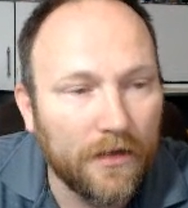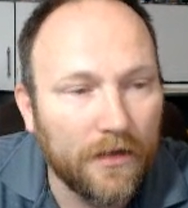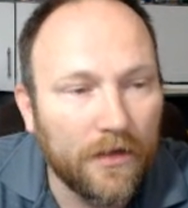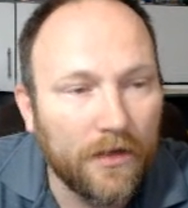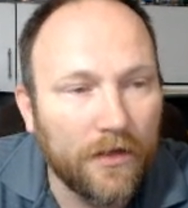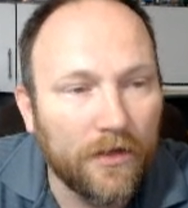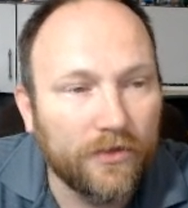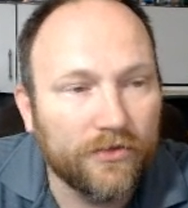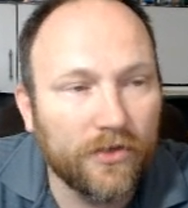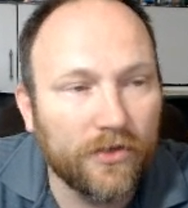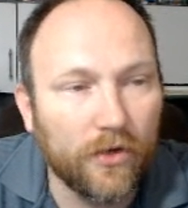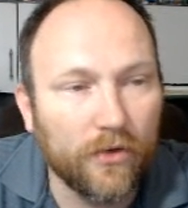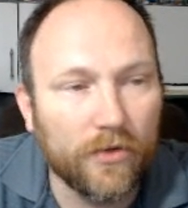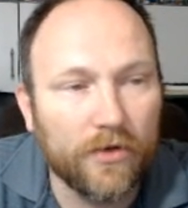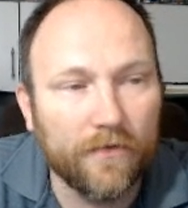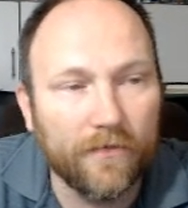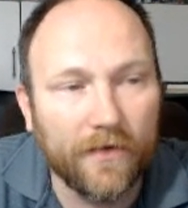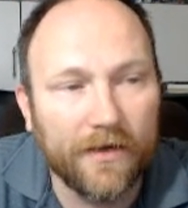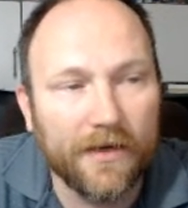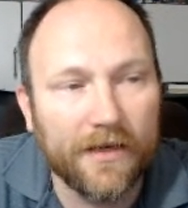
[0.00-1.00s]
So
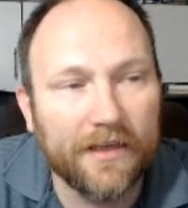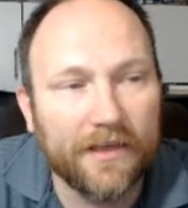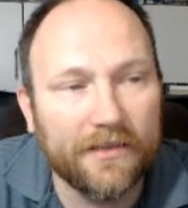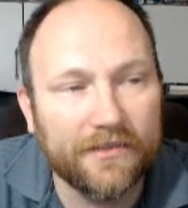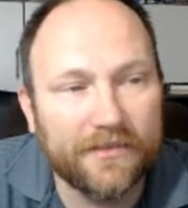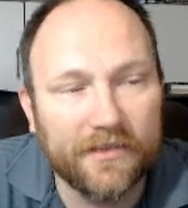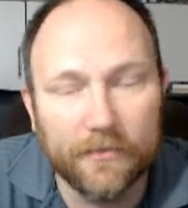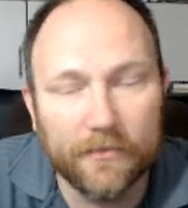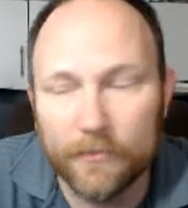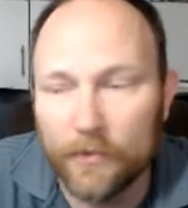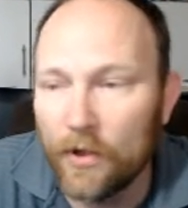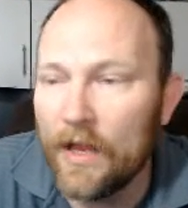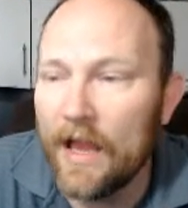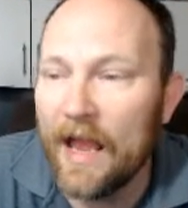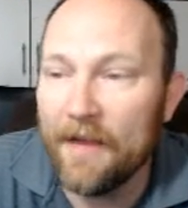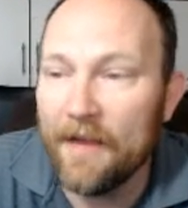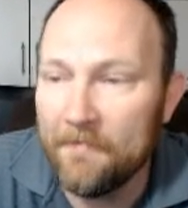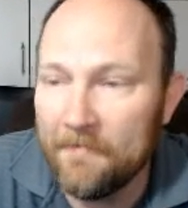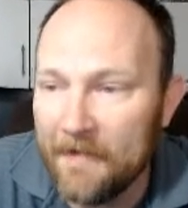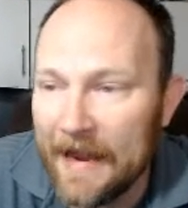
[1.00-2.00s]
converting it to a symbol,
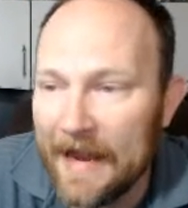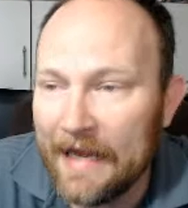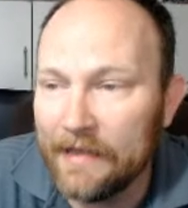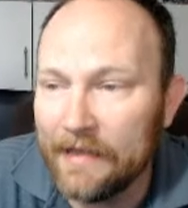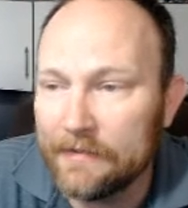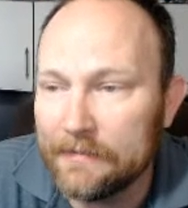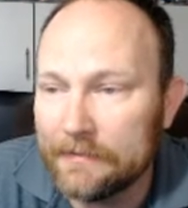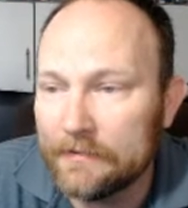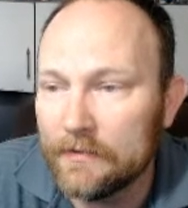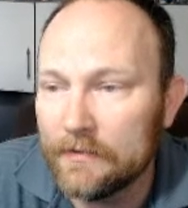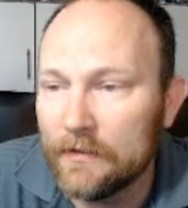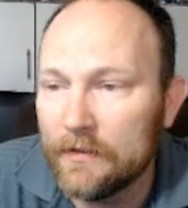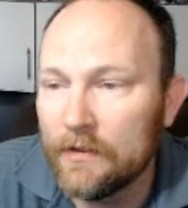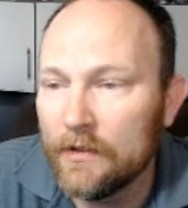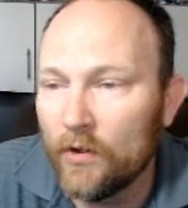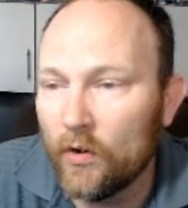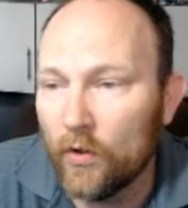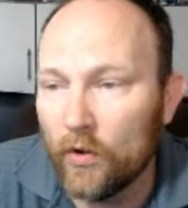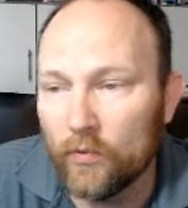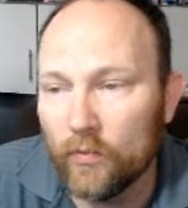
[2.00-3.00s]
F eight
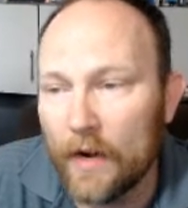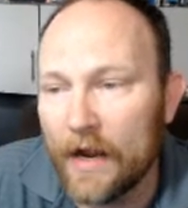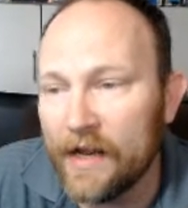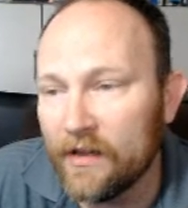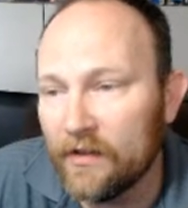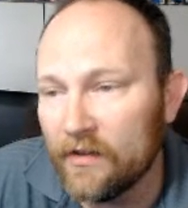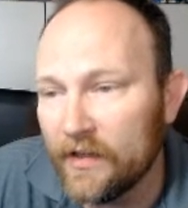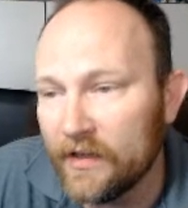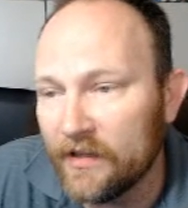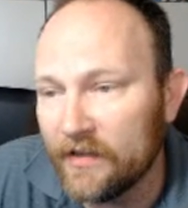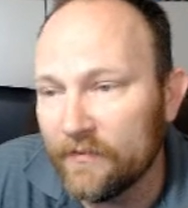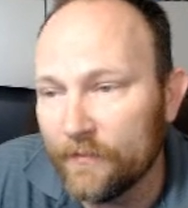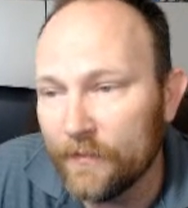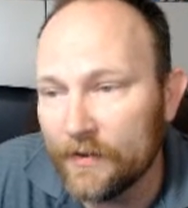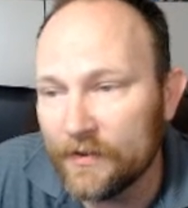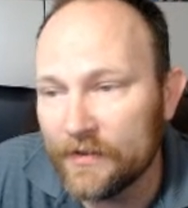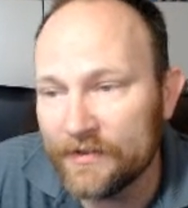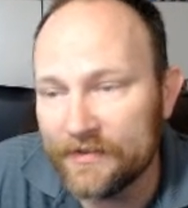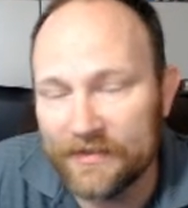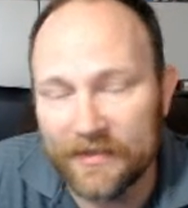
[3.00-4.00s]
or right click
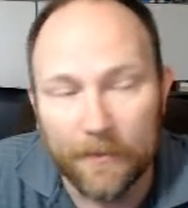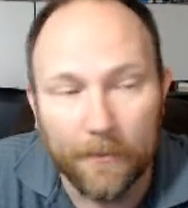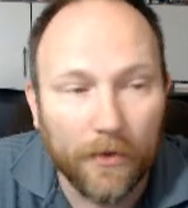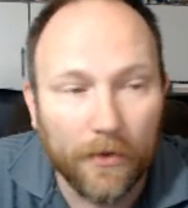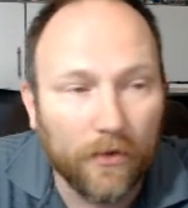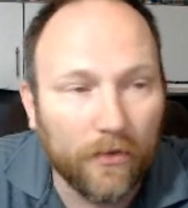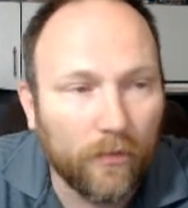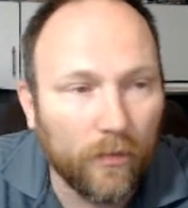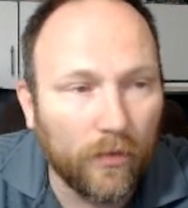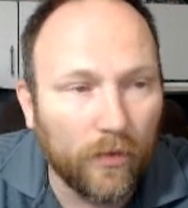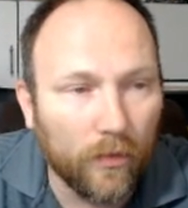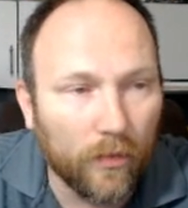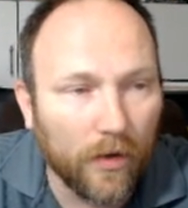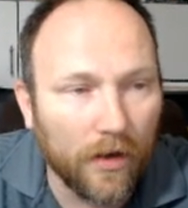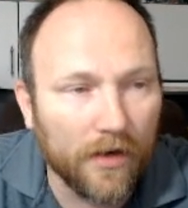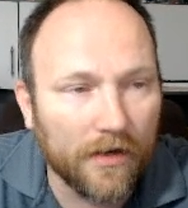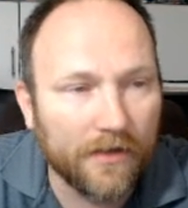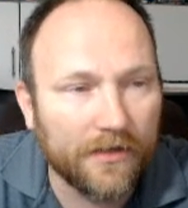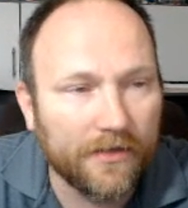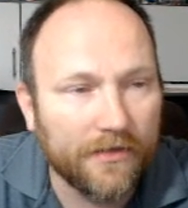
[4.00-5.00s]
convert to symbol will
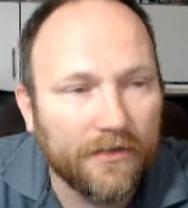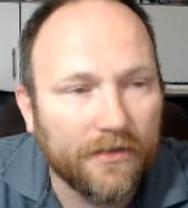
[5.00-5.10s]
work.